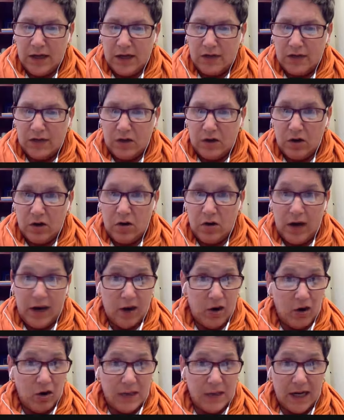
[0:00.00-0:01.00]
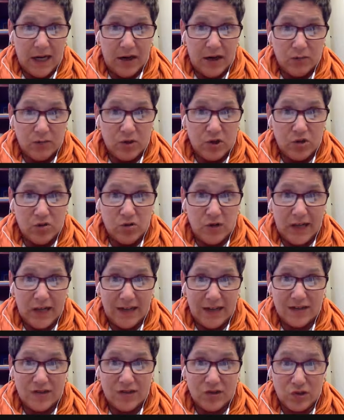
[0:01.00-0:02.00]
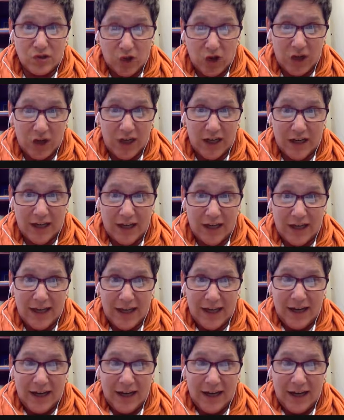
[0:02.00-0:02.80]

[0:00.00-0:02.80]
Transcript: So I hope that helps you get started.